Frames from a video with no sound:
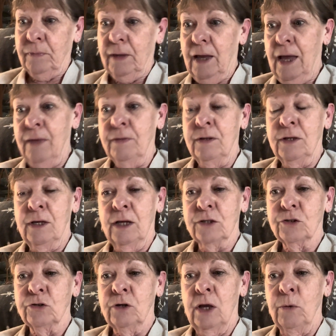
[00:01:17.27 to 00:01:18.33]
And then
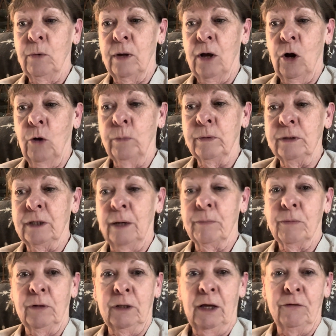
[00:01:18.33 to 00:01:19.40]
yesterday we opened up
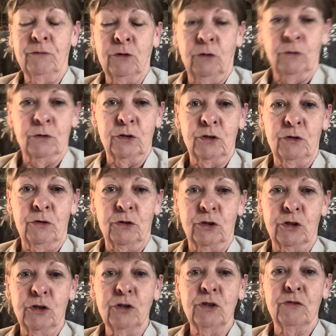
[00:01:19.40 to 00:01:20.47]
the leftovers to the
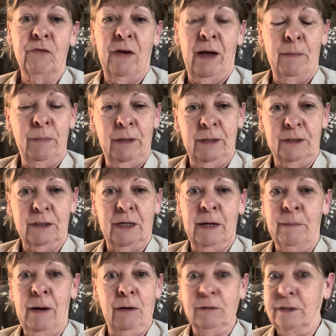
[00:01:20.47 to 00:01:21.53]
church family to come
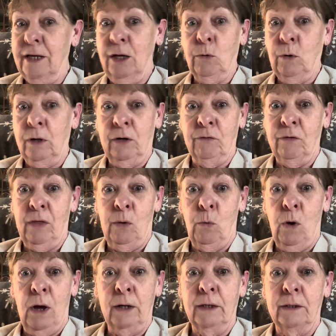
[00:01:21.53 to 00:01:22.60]
out and take whatever they
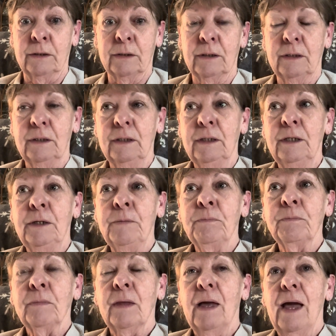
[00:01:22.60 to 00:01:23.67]
wanted.
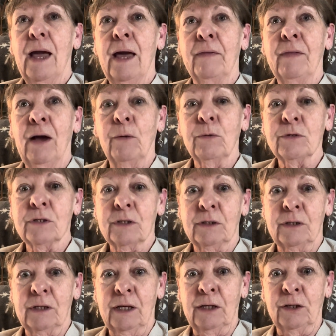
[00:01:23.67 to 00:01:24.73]
And that was
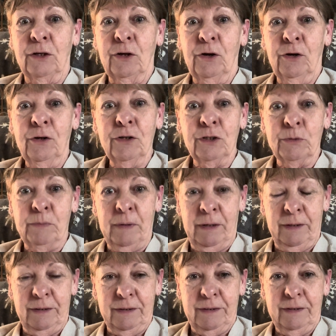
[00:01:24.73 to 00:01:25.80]
an
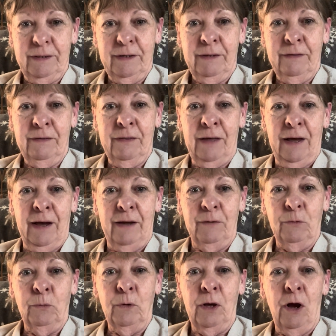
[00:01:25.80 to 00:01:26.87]
encouragement that
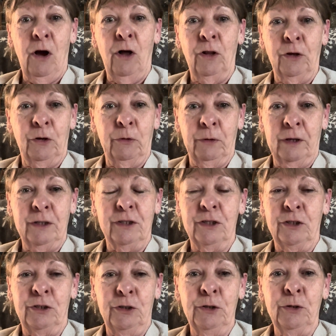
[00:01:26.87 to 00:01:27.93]
we all agreed to
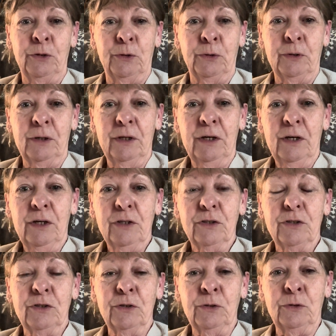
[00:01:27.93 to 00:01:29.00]
do,
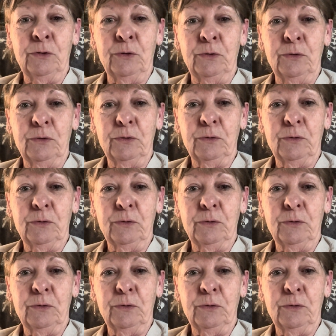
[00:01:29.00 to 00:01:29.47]
to